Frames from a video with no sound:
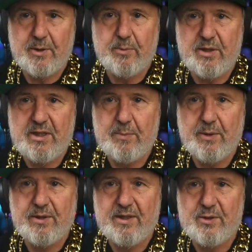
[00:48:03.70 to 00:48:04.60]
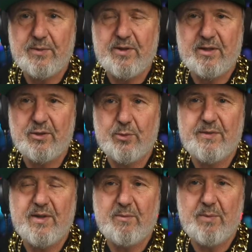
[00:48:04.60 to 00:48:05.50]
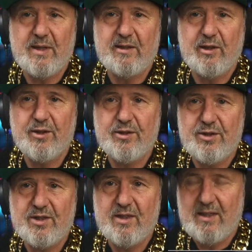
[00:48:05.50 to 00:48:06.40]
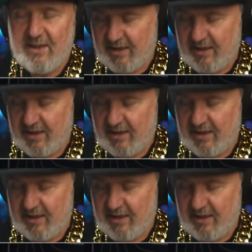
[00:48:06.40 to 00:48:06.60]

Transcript: some community buildings. We've got a 25-bed lodge,